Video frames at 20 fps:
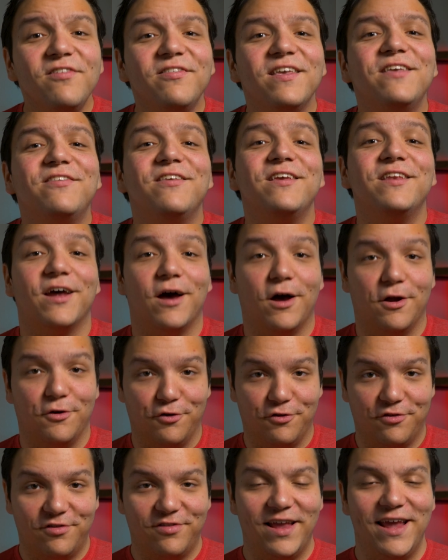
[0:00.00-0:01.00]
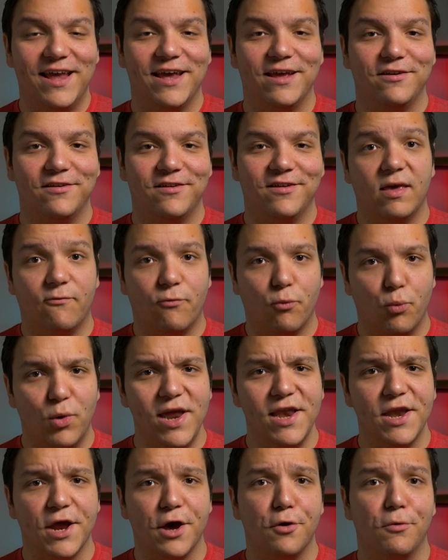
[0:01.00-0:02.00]
is easy to understand if
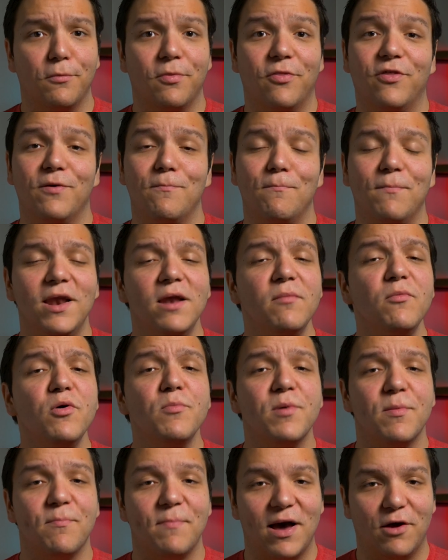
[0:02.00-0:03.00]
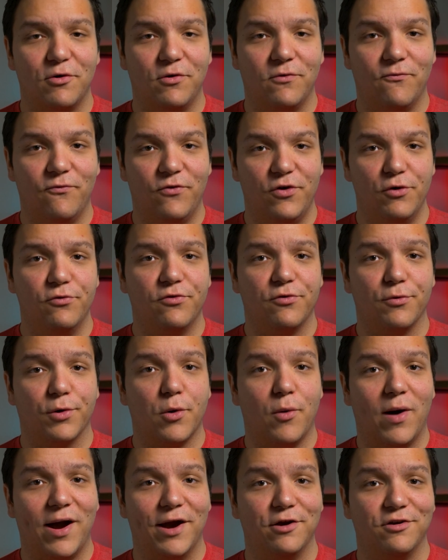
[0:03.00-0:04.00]
we know the minimum amount of views
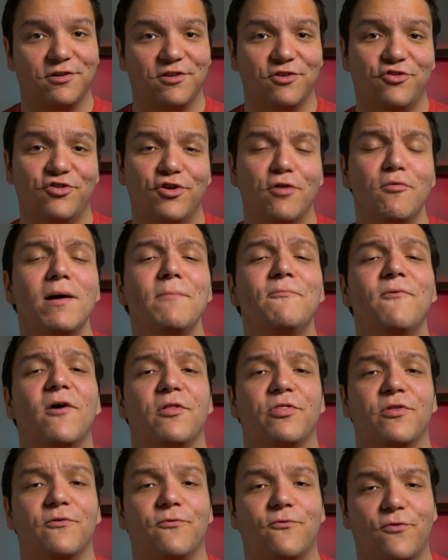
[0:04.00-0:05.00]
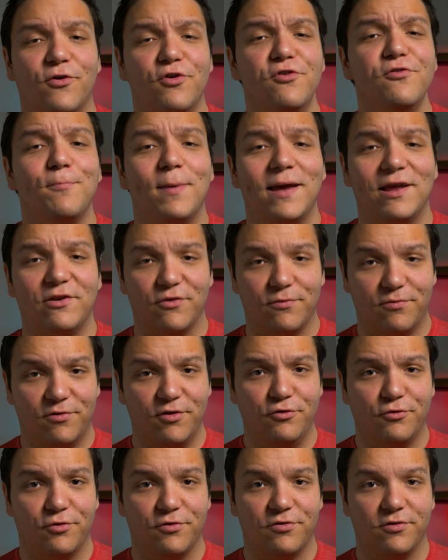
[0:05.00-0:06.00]
required to show up on the first page of
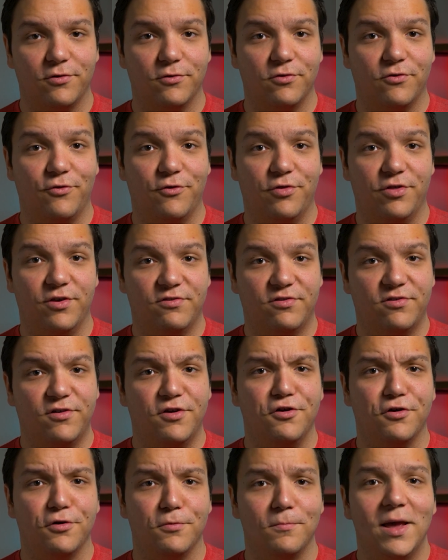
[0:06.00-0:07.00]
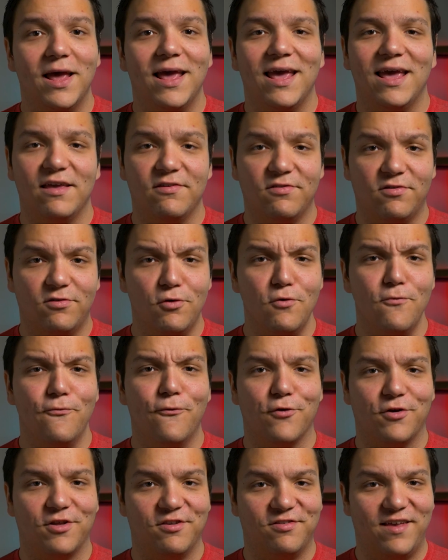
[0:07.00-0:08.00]
search results for this term is
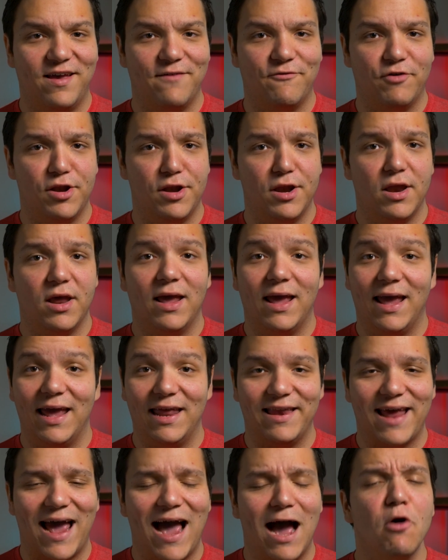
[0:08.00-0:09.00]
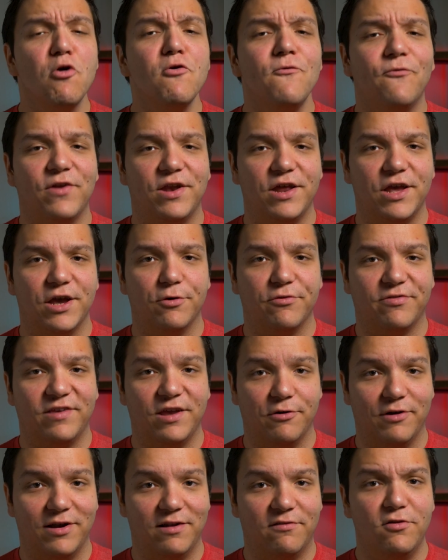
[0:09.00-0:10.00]
247, and our videos
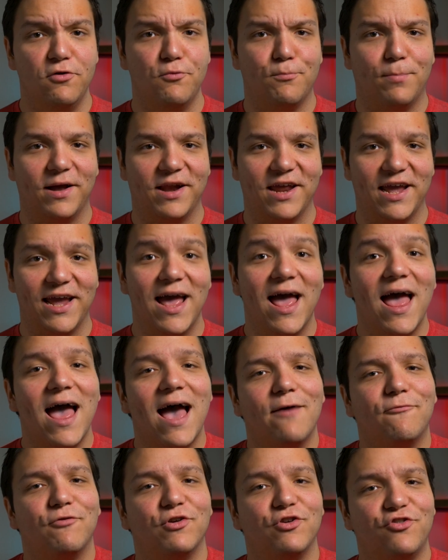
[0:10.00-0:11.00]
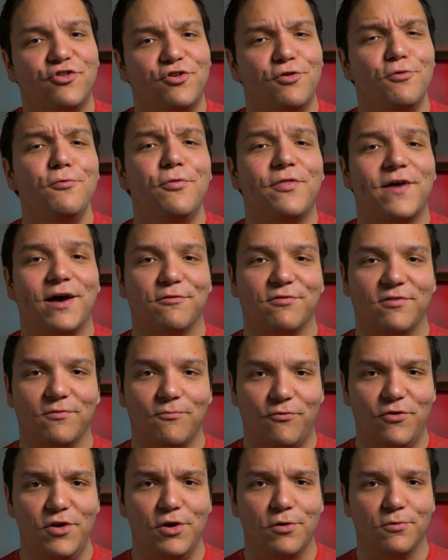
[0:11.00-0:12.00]
here at TubeBuddy average
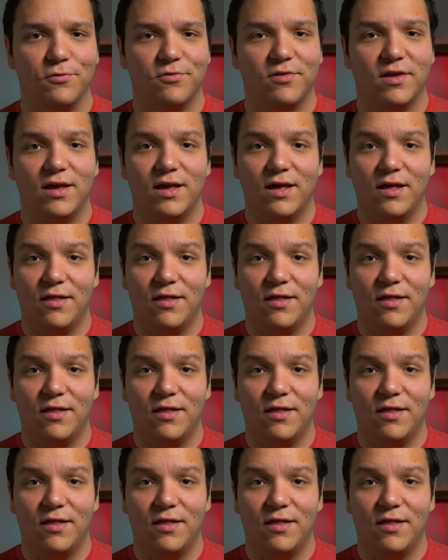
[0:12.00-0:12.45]
2,000 views.